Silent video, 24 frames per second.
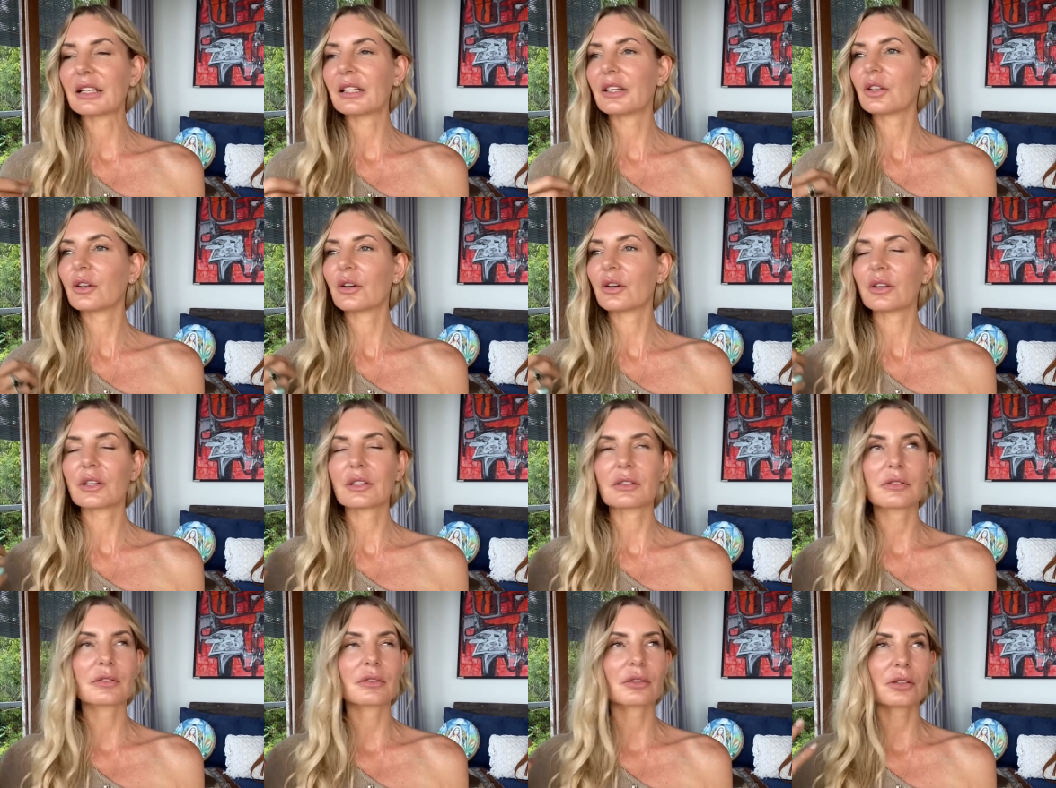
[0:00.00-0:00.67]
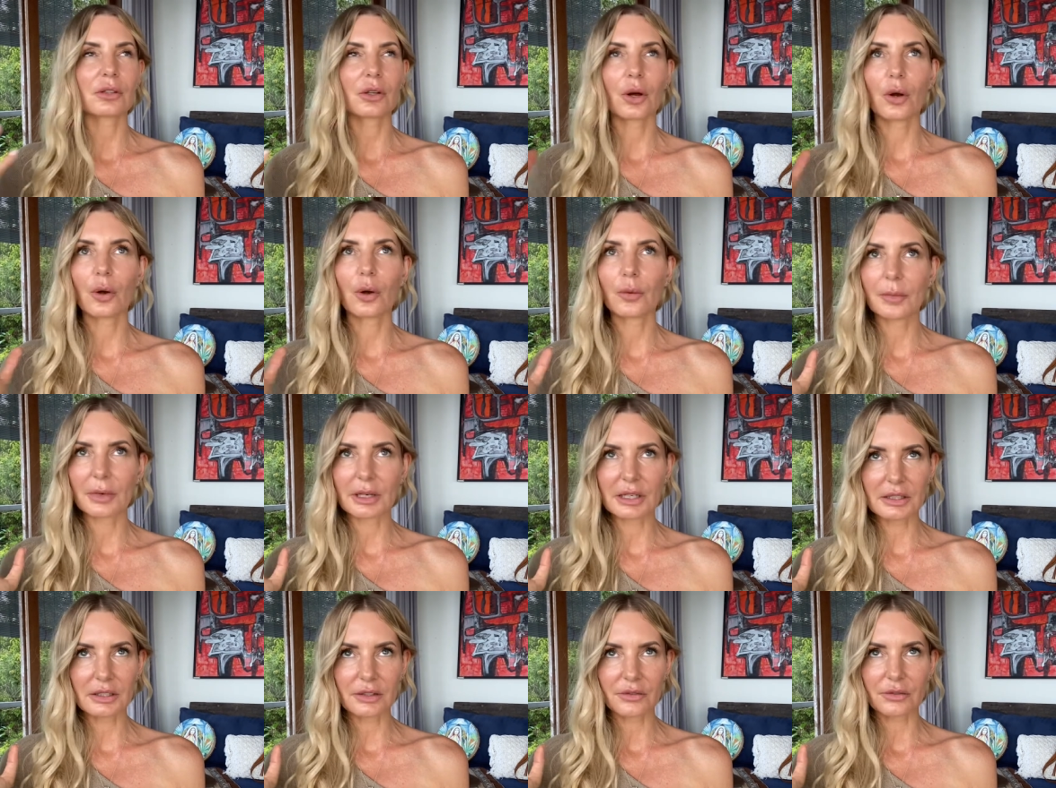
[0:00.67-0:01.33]
You know, there's so
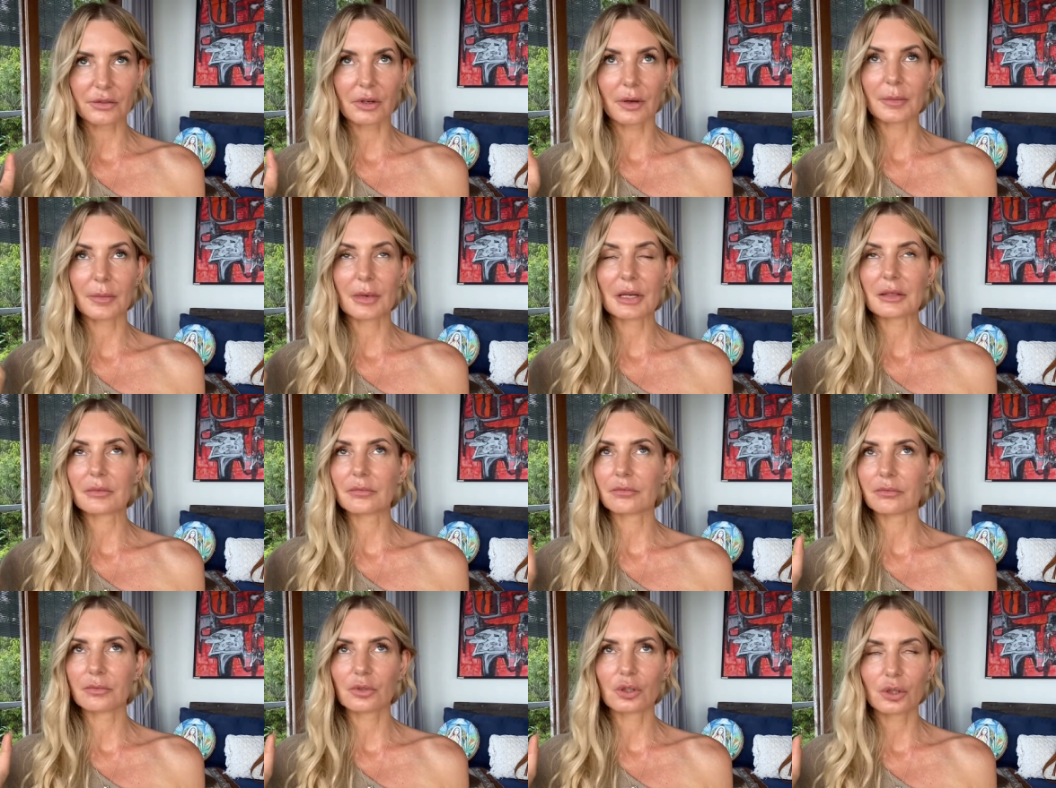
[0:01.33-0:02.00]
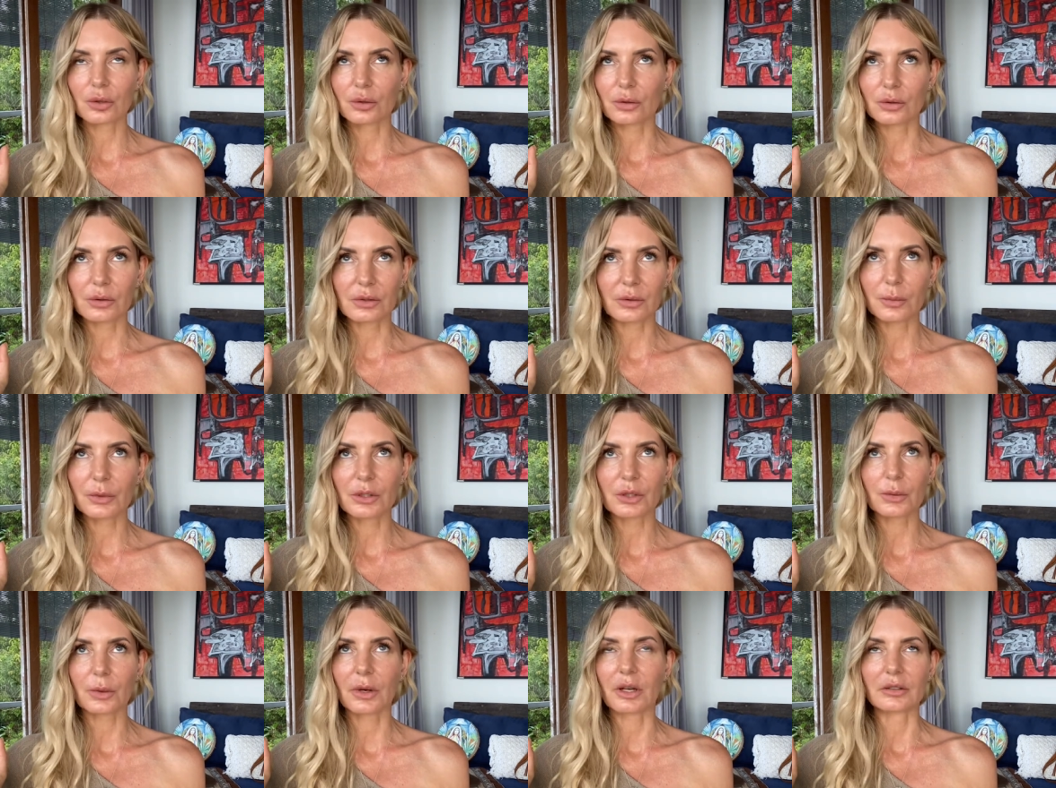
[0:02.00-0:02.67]
many different, I mean, choose
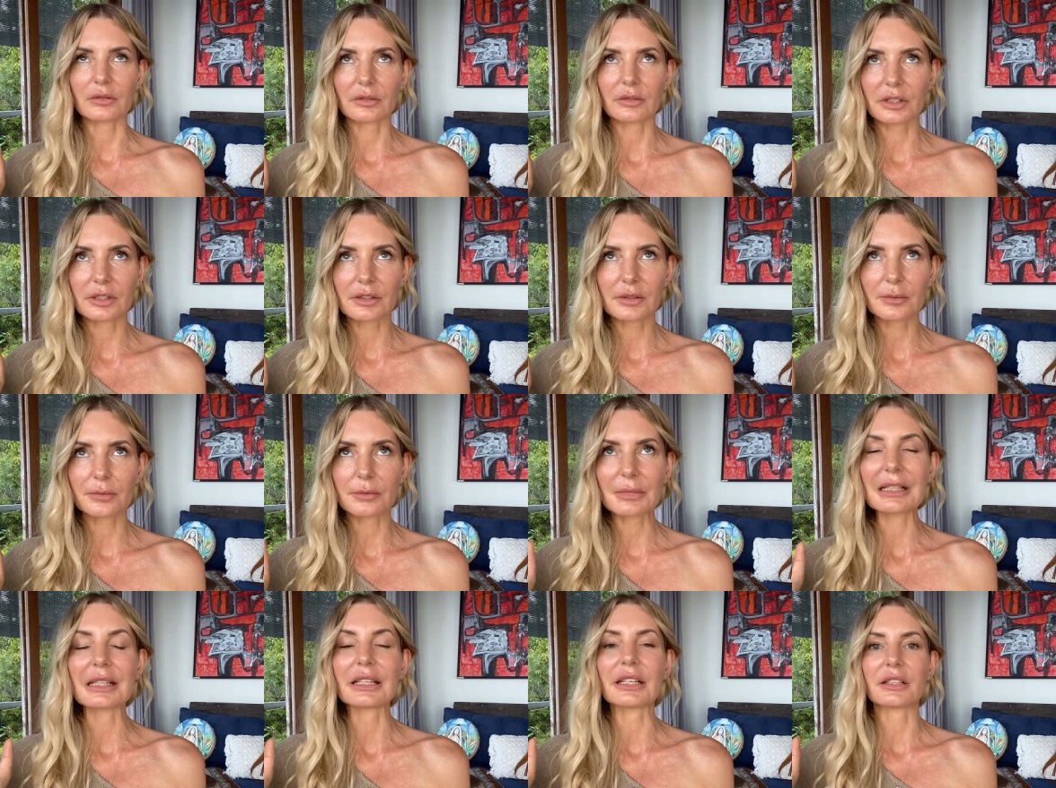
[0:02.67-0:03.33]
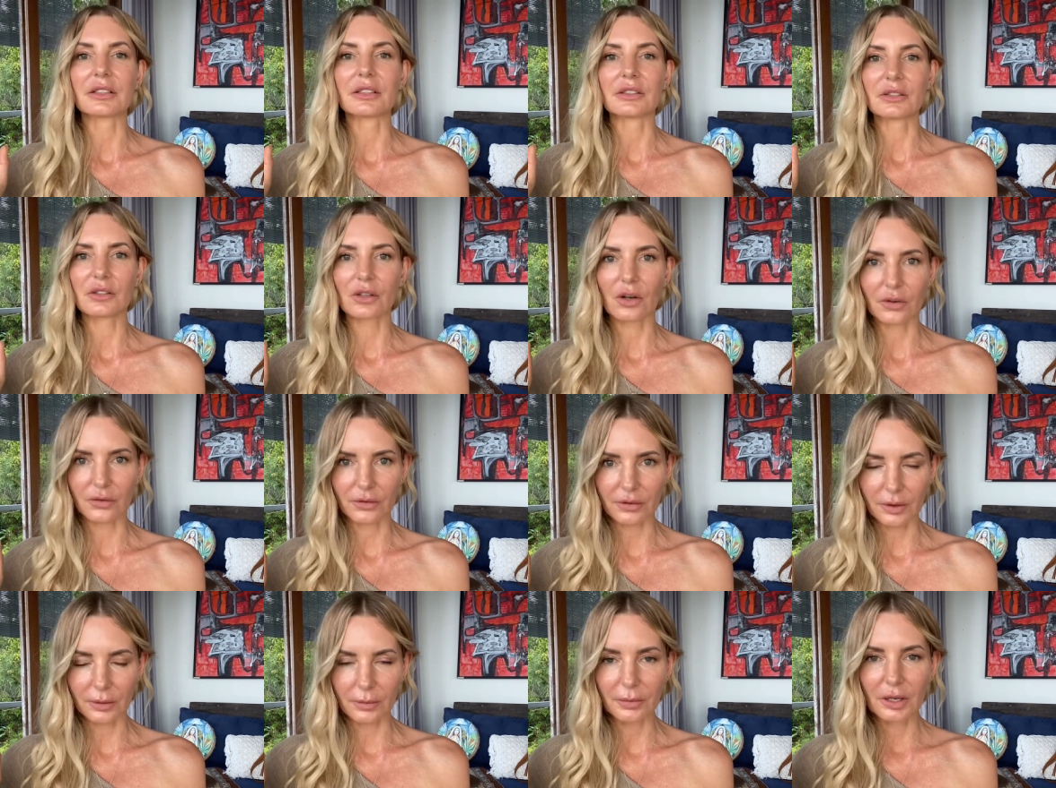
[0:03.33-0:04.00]
which one, there's millions
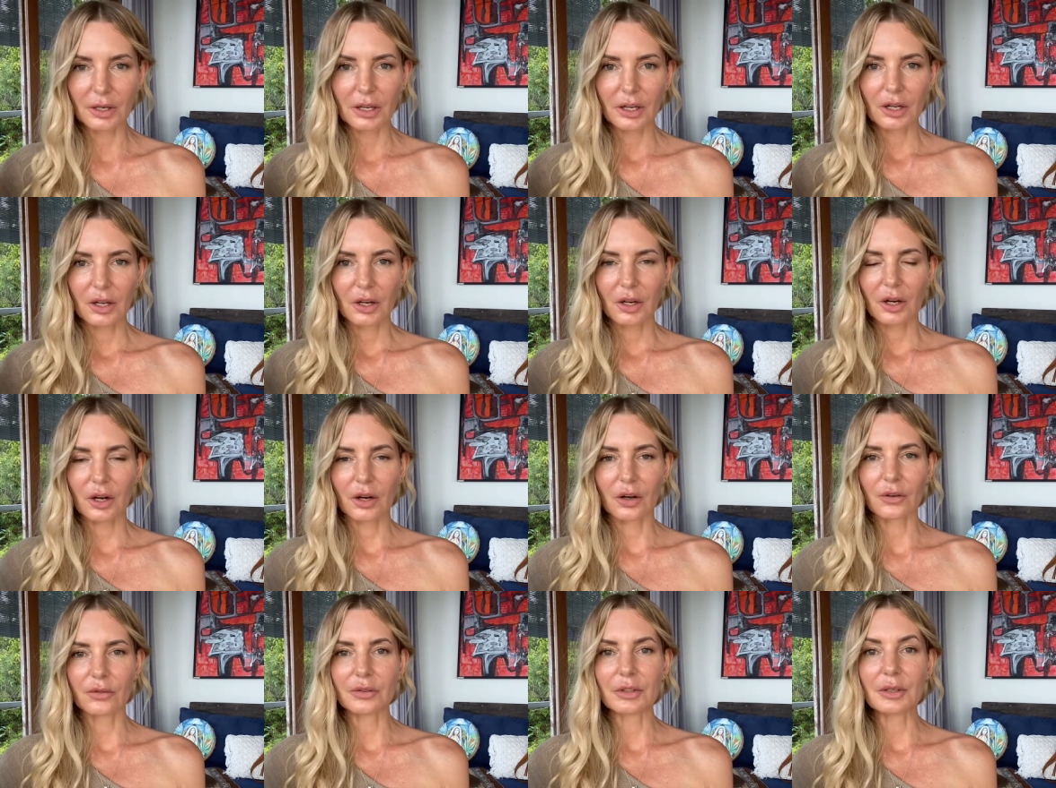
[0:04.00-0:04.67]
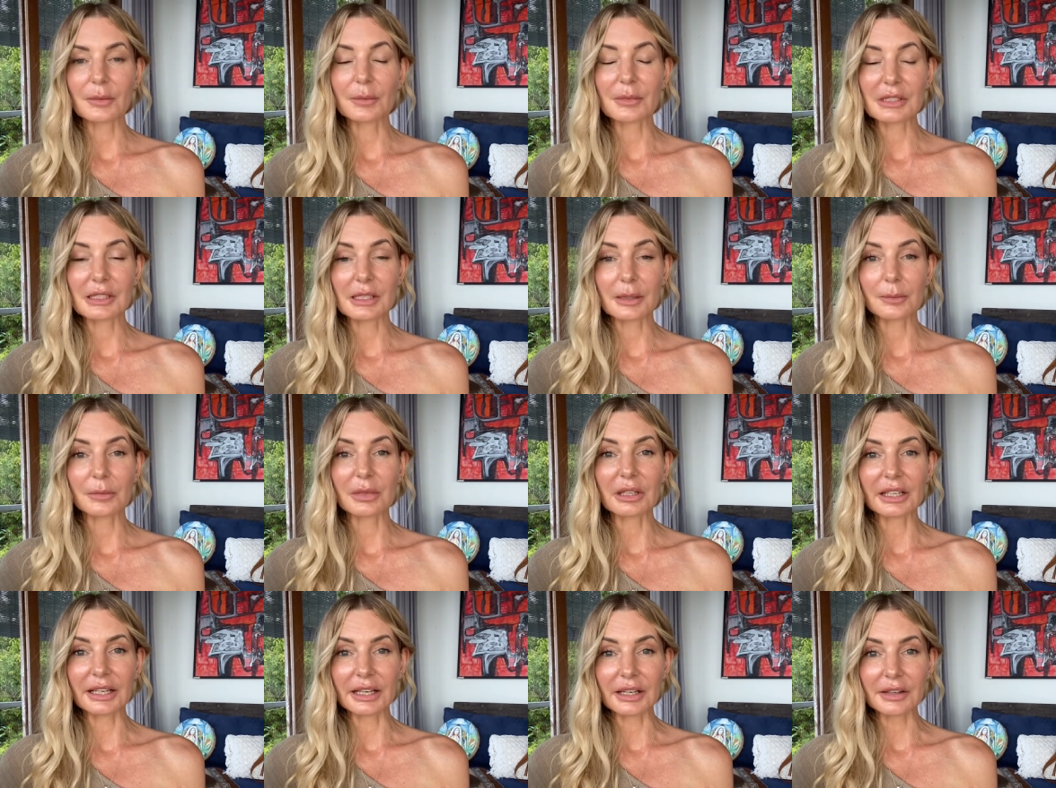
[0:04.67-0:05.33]
of them, of limiting
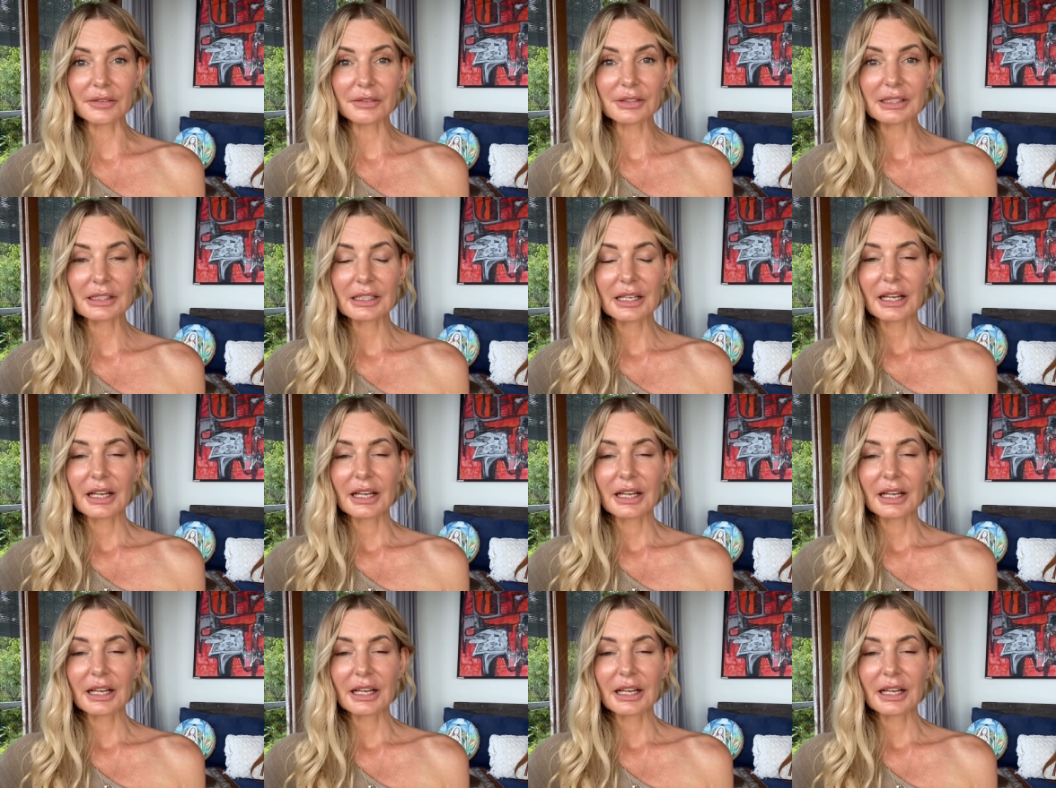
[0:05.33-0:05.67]
beliefs.